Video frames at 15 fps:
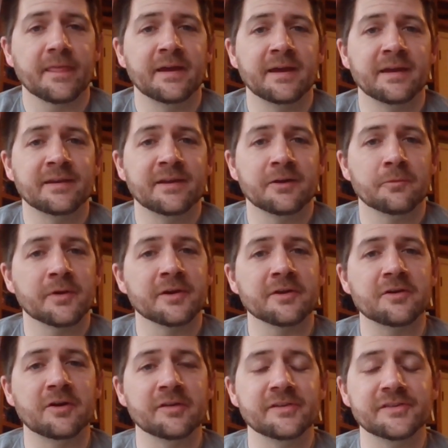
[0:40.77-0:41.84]
And we're going to
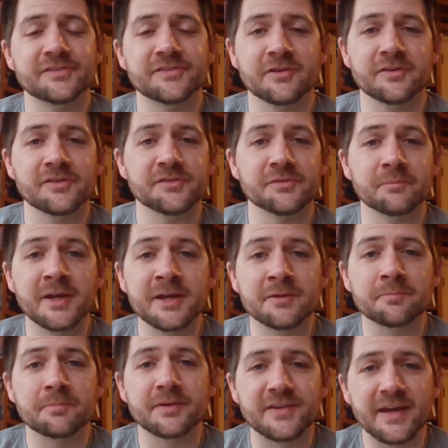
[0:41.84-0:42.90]
call this series Meat
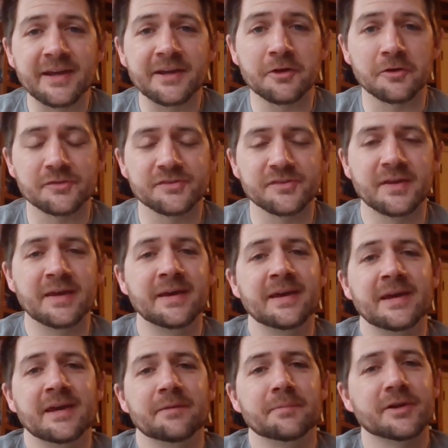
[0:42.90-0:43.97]
and Potatoes,
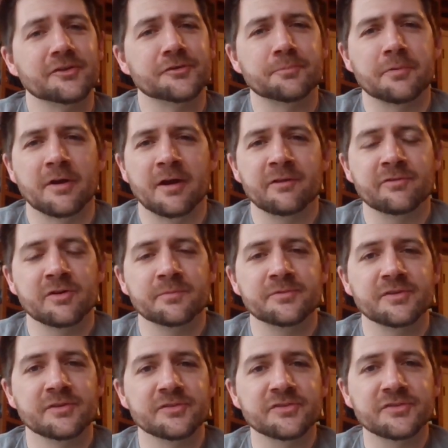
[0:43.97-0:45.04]
because
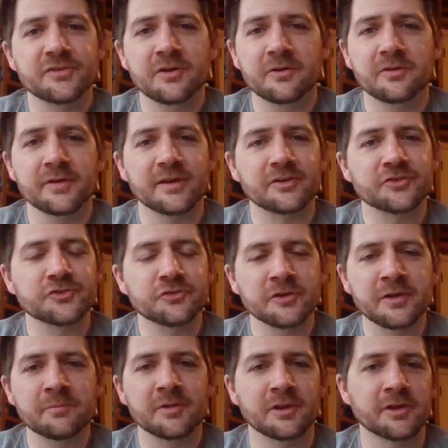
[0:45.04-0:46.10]
Proverbs is so
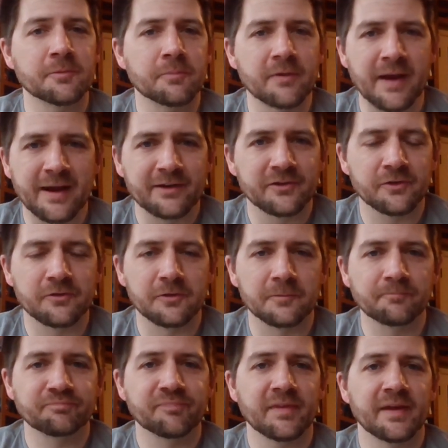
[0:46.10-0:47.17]
extremely
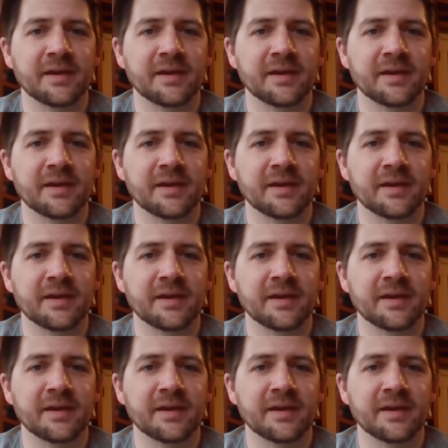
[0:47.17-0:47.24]
practical.